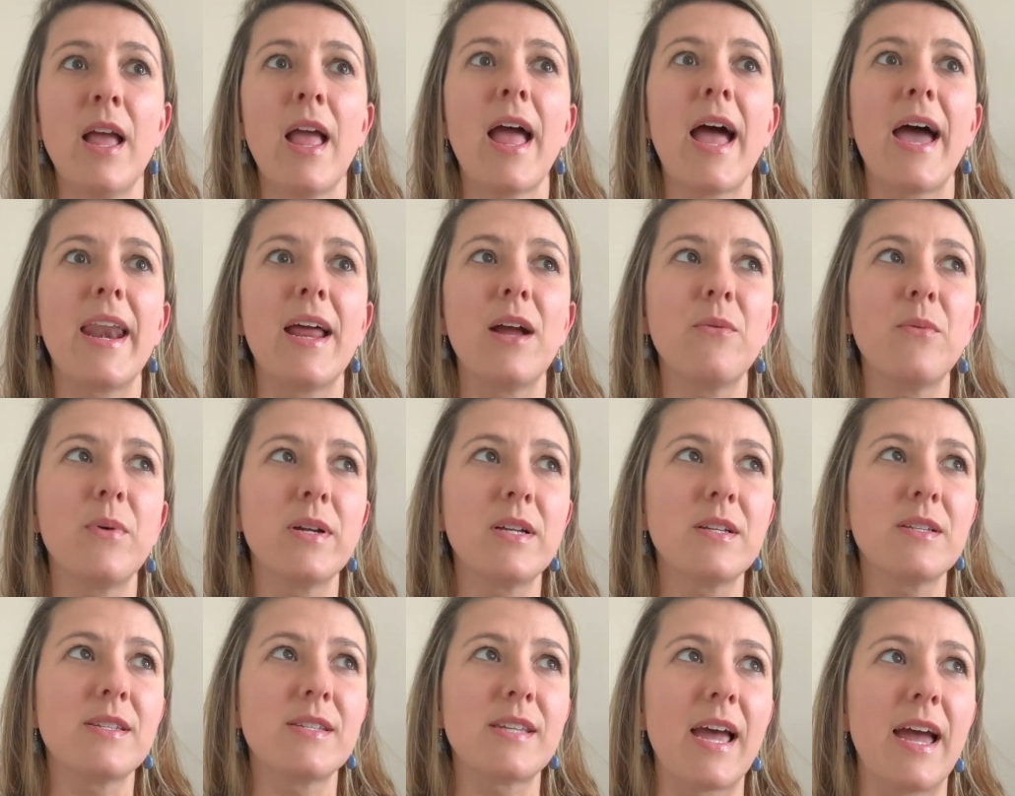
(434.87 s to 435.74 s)
And I will
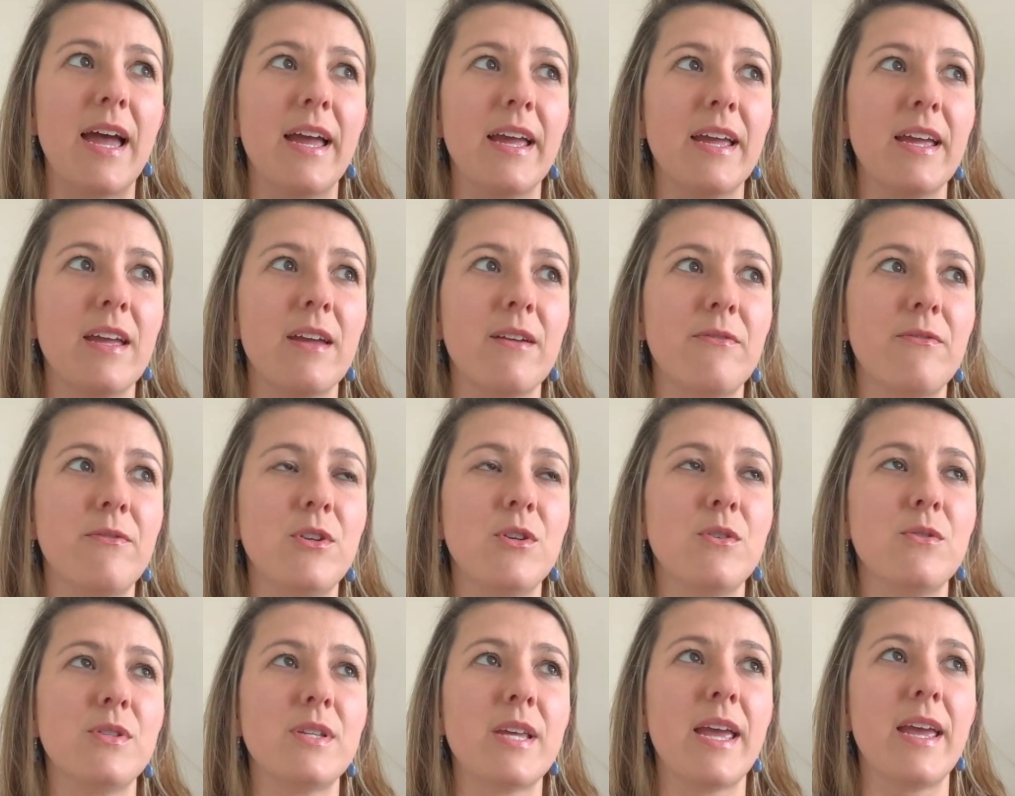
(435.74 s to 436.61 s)
say, if
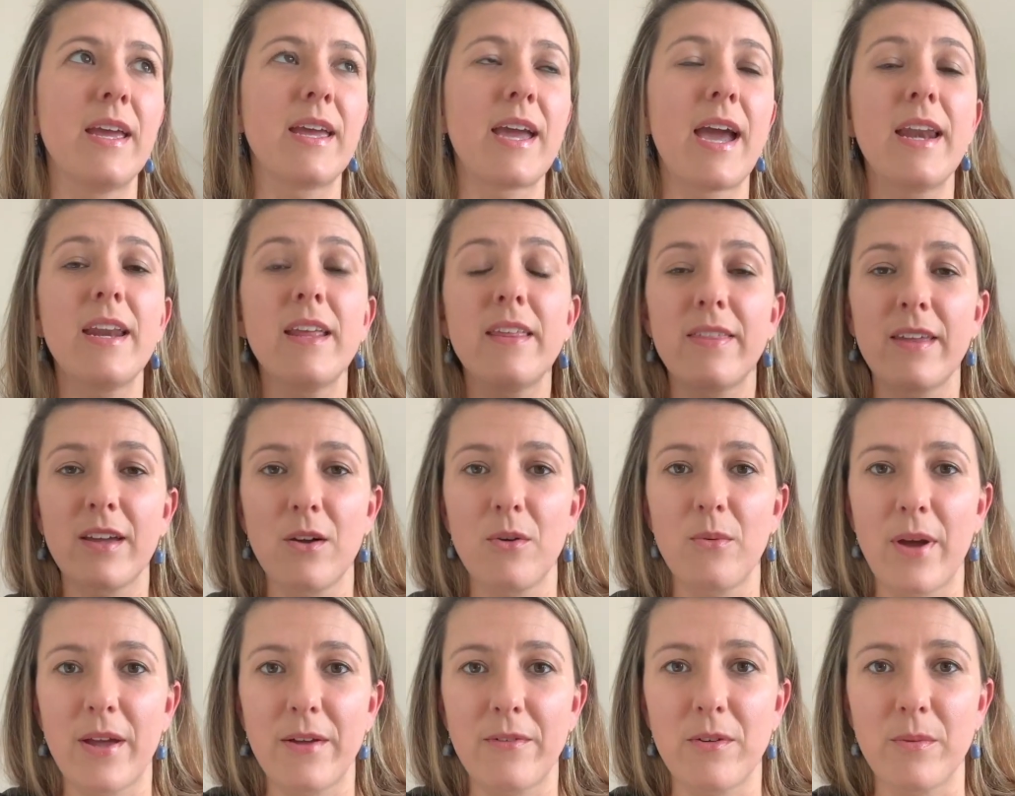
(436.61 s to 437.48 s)
you take anything
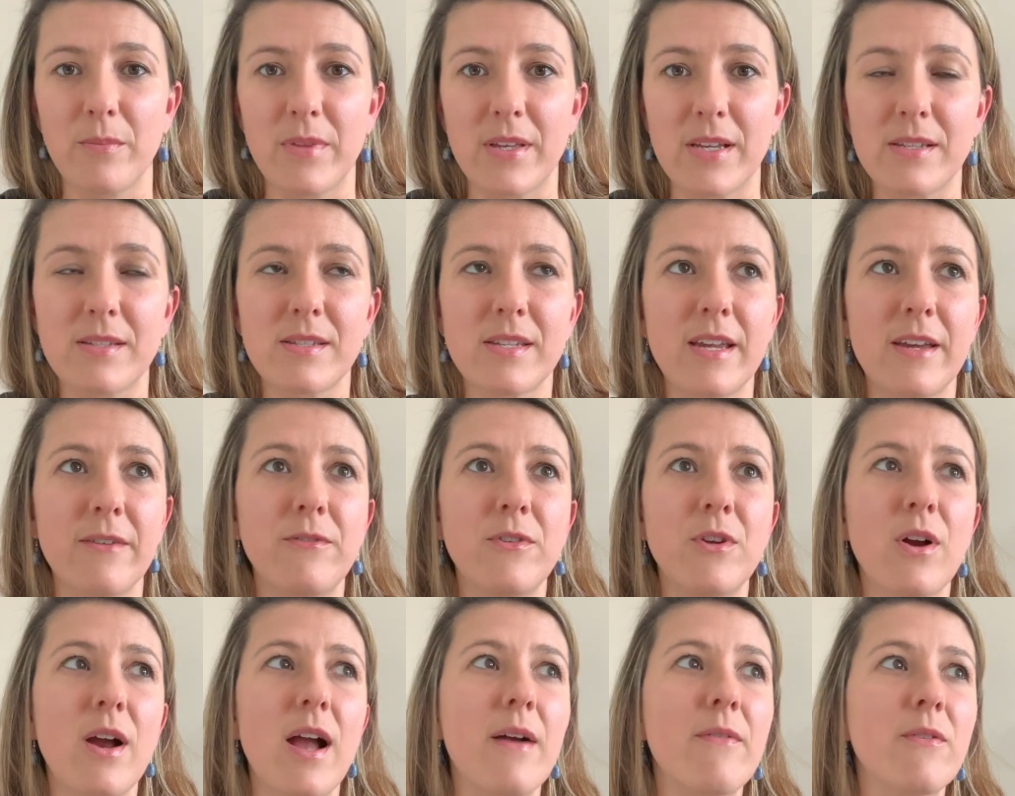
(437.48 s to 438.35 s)
away from this, if
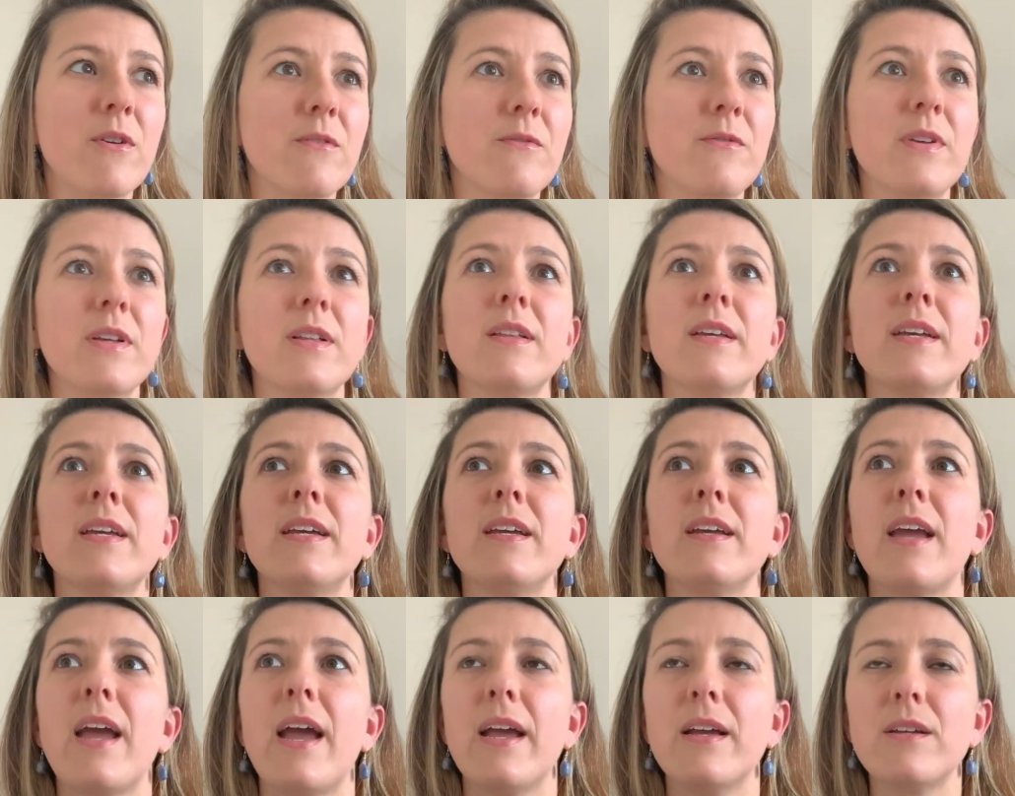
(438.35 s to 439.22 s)
you're ever
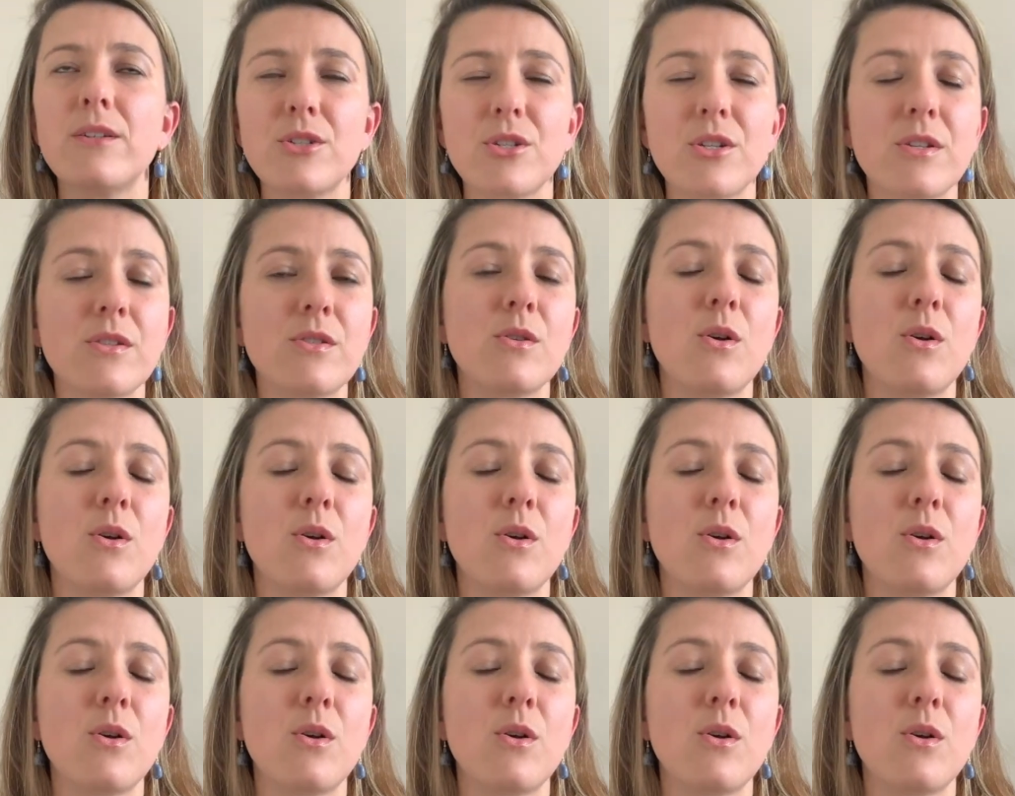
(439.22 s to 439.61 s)
feeling anxious,